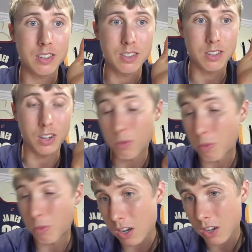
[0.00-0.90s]
could it
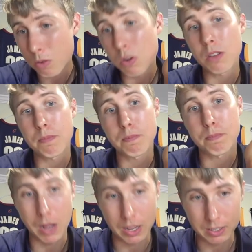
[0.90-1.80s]
rug? Well,
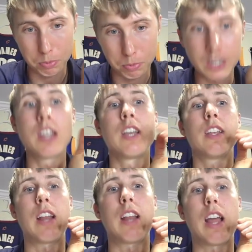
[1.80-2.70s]
possibly.
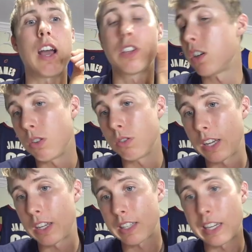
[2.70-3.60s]
Now, the good news
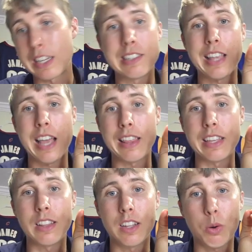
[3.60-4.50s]
is that
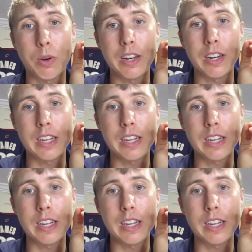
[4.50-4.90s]
the liquidity